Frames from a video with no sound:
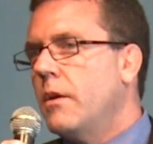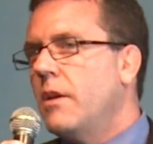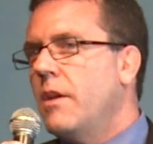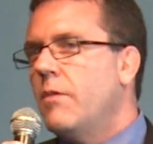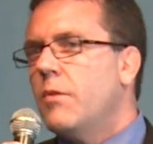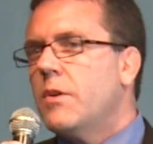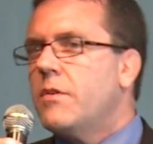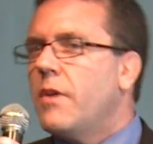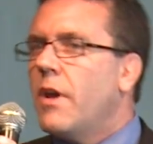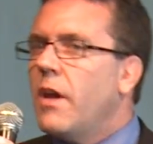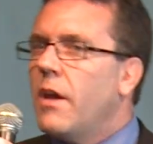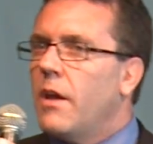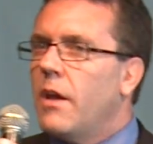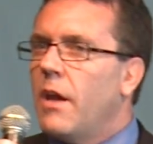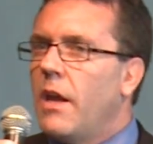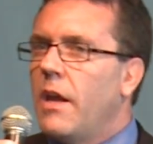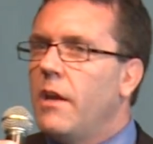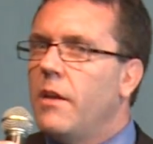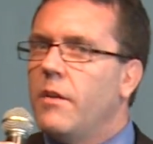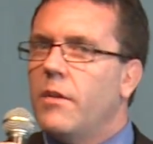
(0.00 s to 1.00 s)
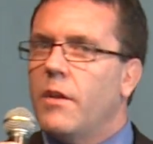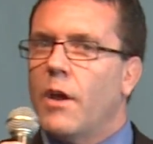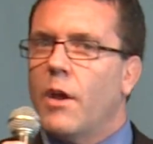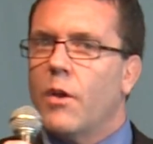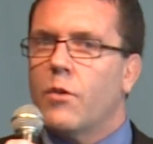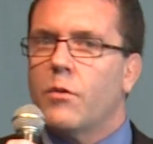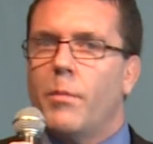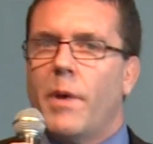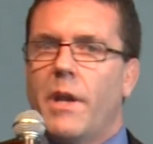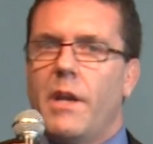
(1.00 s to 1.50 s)
Never say anything
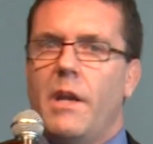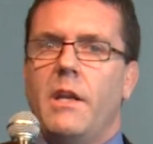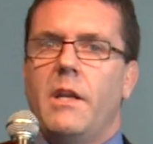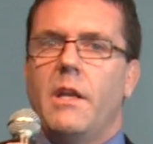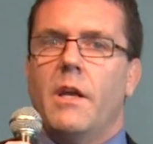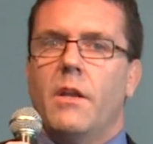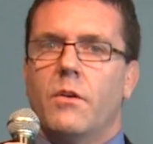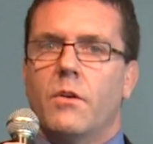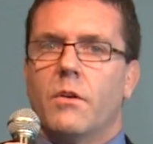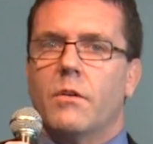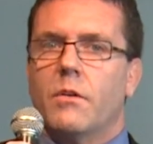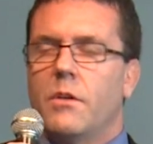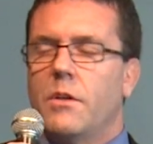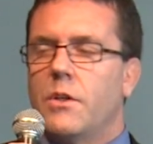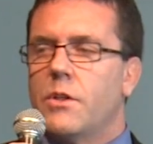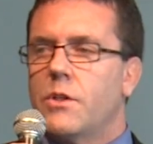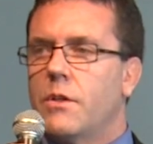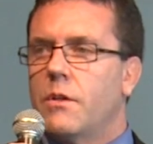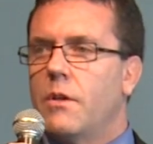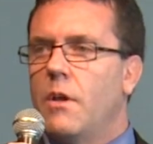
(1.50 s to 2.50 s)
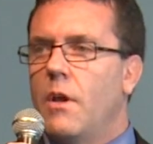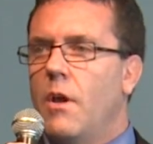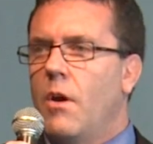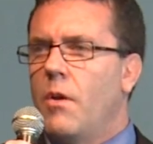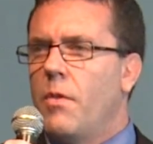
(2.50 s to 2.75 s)
else about any other condition.